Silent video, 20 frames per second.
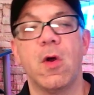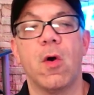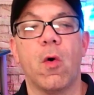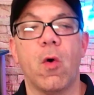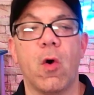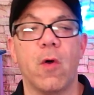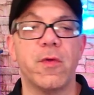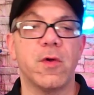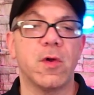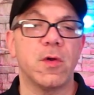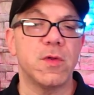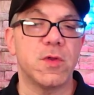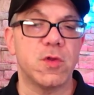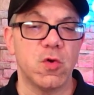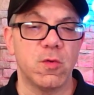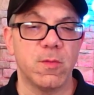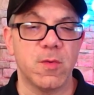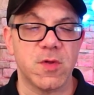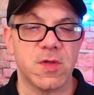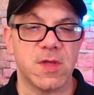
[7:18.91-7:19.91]
all the
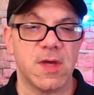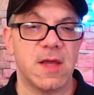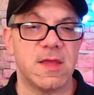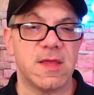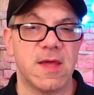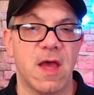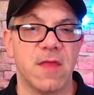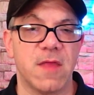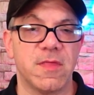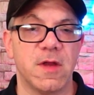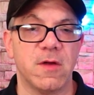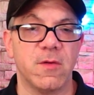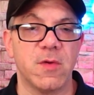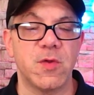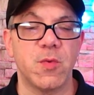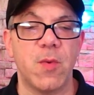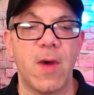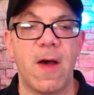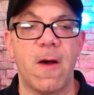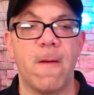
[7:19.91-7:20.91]
consumer sites out there as
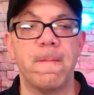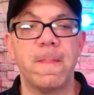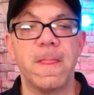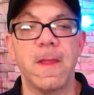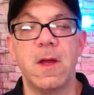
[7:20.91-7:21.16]
well.